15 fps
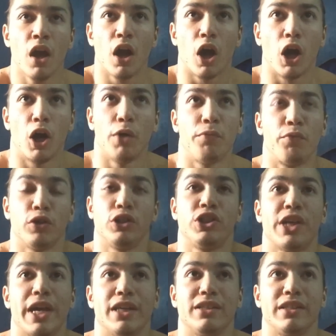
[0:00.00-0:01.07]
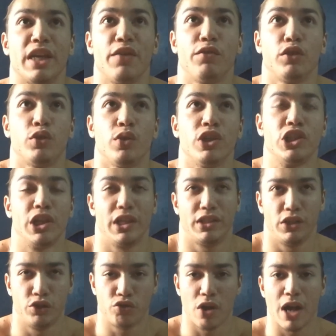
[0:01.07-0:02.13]
For chest, say if you're doing chest
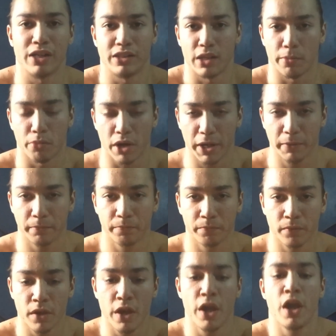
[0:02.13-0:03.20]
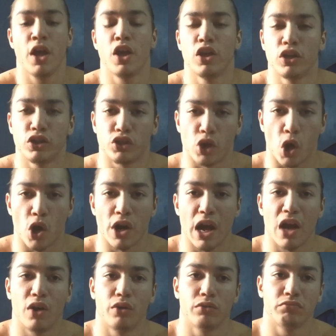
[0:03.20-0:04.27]
and tricep, right? Start
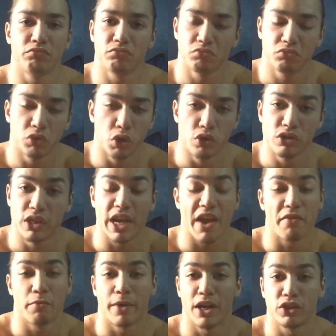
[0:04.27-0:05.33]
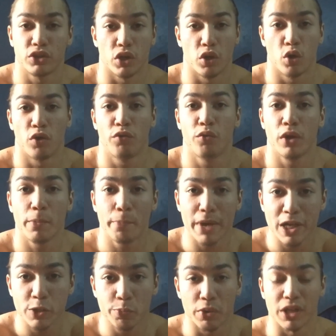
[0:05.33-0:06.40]
out, usually everybody start off with a
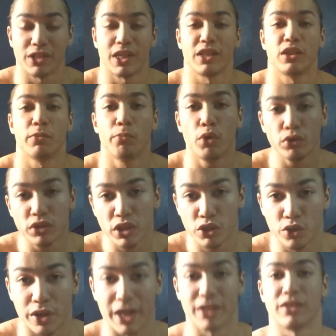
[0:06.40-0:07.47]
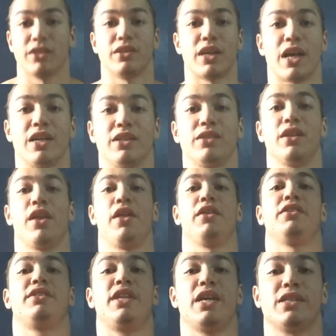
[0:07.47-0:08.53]
bench press. That's a multi-joint exercise.
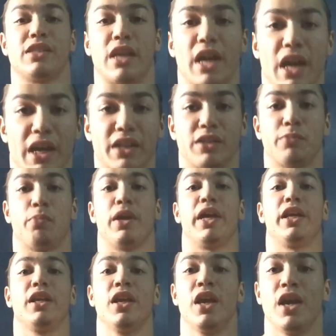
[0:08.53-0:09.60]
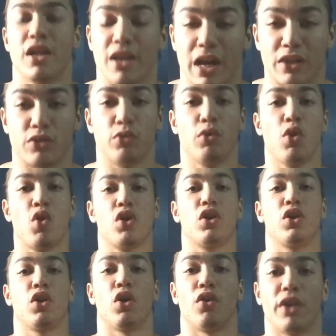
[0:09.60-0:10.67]
Is this, like I explained not too long
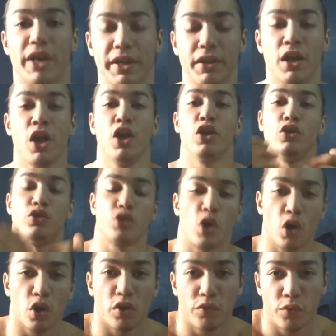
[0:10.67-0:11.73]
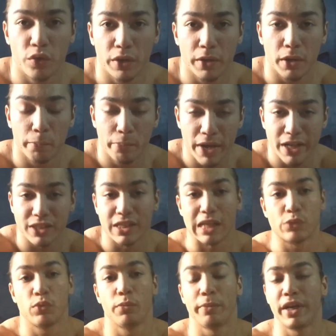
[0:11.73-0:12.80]
ago, right? You start off with a bench.
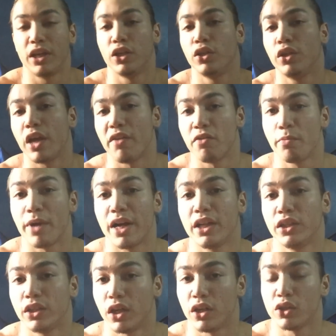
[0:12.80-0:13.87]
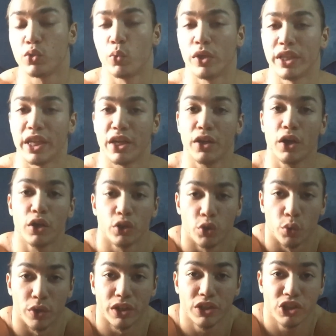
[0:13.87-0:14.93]
That's what mainly everybody does when they
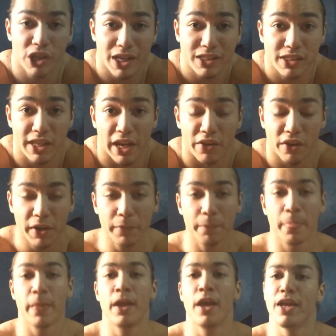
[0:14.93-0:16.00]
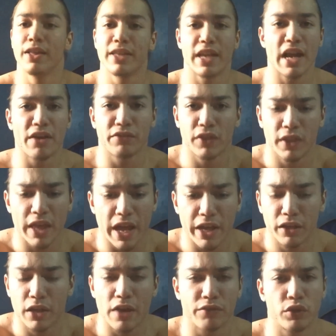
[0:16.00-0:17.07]
doing chest day, right? Then after
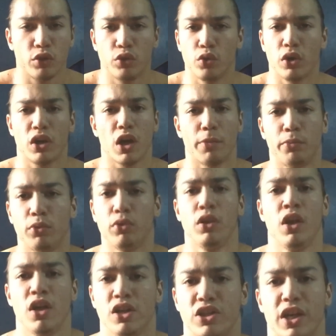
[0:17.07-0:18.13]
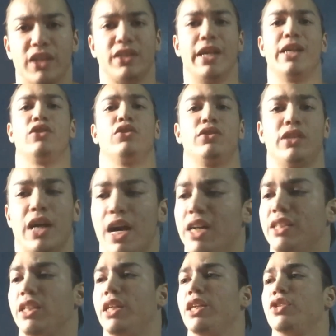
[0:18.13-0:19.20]
that, after you do a couple chest
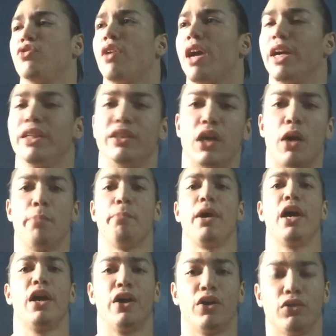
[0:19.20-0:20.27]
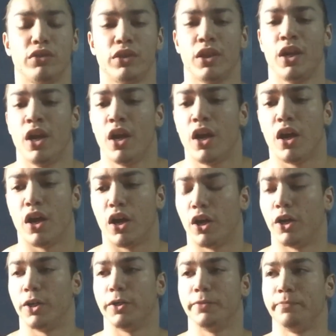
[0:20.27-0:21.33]
exercises, right, dumbbells,
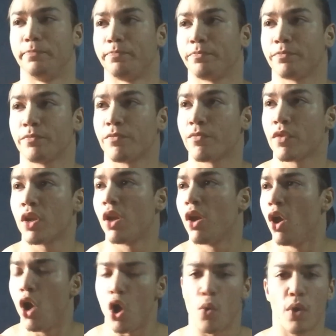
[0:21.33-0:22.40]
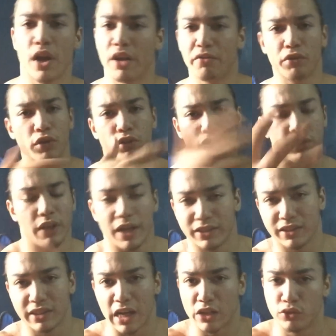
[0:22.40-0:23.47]
or whatever
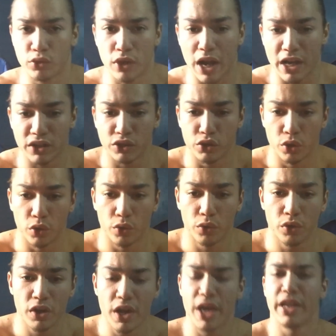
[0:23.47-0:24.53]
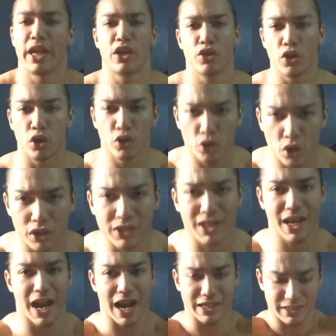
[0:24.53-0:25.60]
exercise you guys do, and then you go into
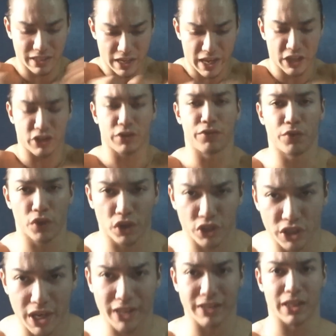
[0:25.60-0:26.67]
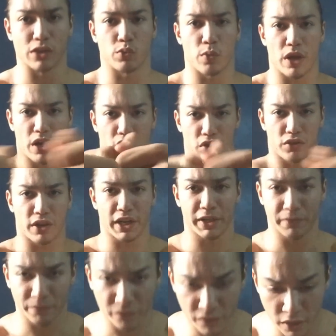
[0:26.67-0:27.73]
the isolation for your chest as well, right?